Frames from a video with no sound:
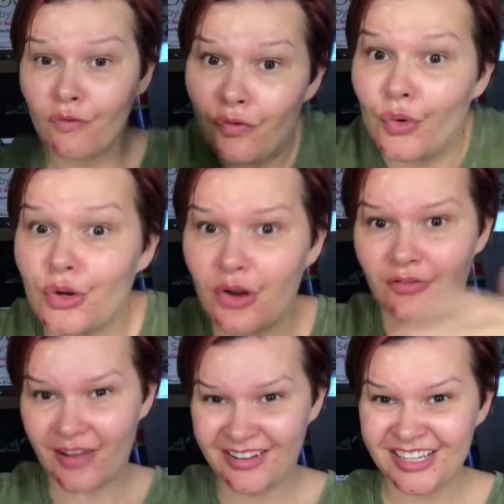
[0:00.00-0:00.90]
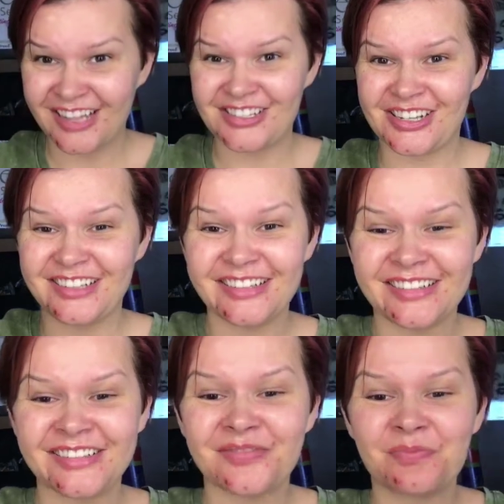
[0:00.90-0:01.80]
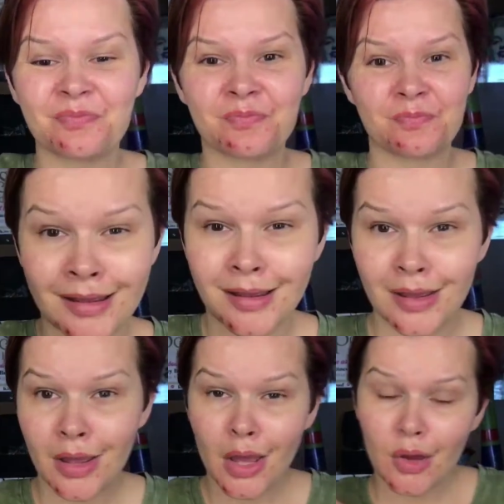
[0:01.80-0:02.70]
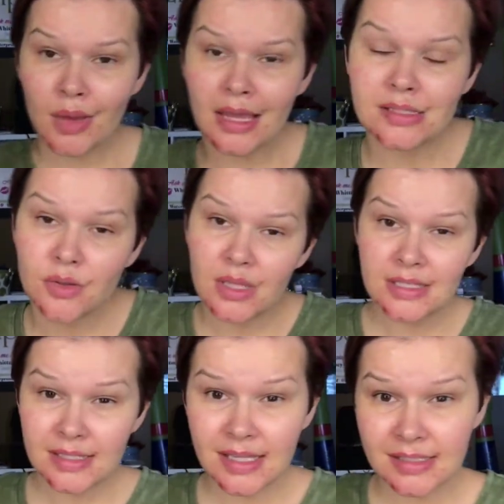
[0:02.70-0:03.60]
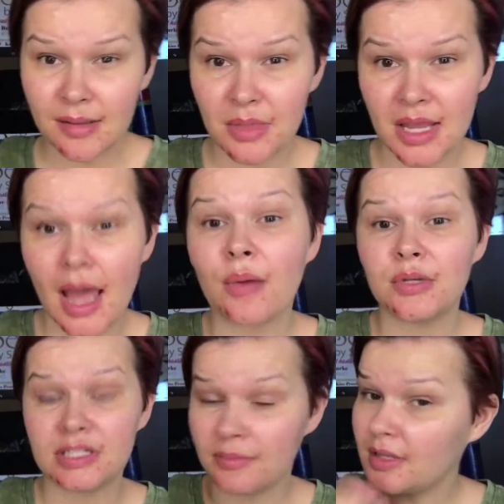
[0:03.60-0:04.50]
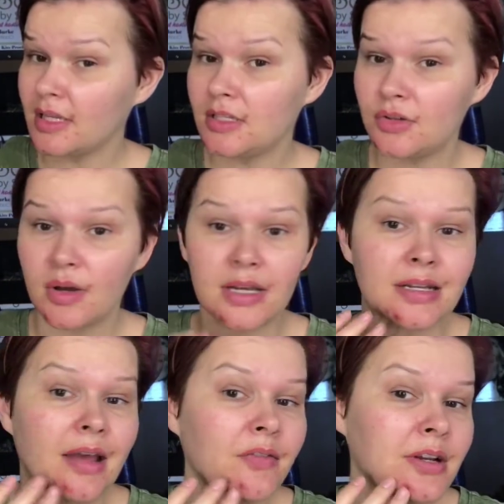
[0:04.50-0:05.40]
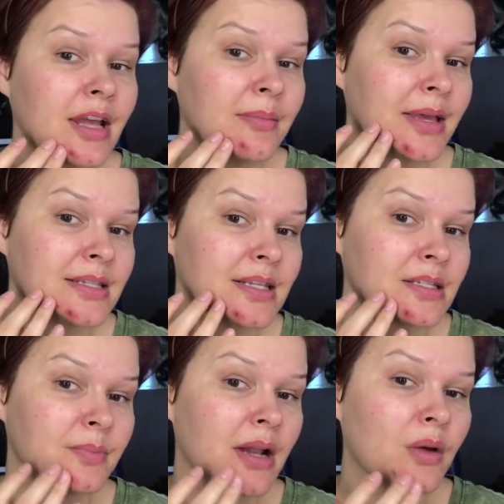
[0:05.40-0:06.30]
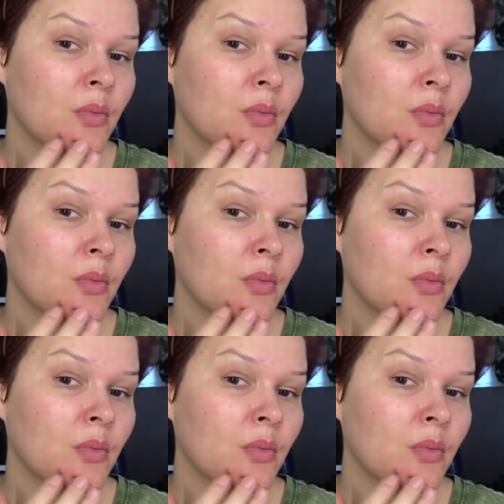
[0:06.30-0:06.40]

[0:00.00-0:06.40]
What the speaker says: for your foundation. Okay, so this isn't something I would typically do on an everyday basis, but I